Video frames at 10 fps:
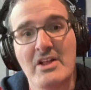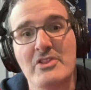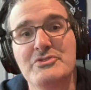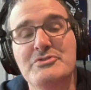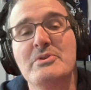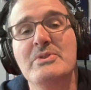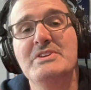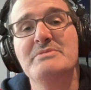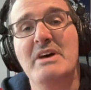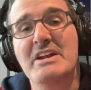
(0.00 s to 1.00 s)
The truth
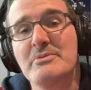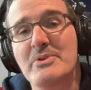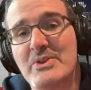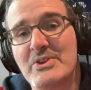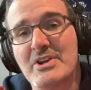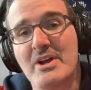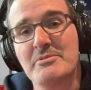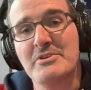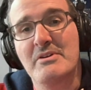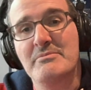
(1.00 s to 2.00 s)
is, many within the
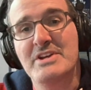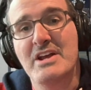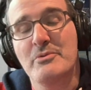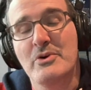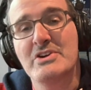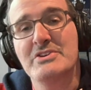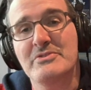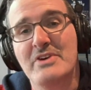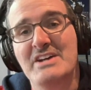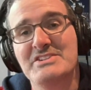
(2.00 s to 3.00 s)
WNBA worry
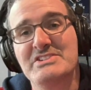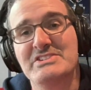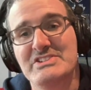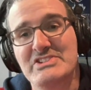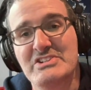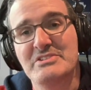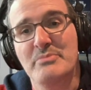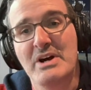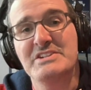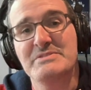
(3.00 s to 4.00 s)
Taurasi's decision
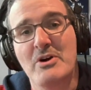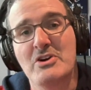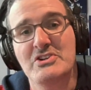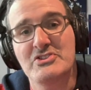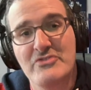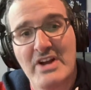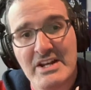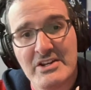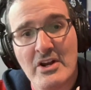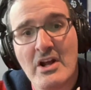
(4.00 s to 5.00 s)
might spark a
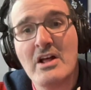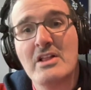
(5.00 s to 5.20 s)
trend.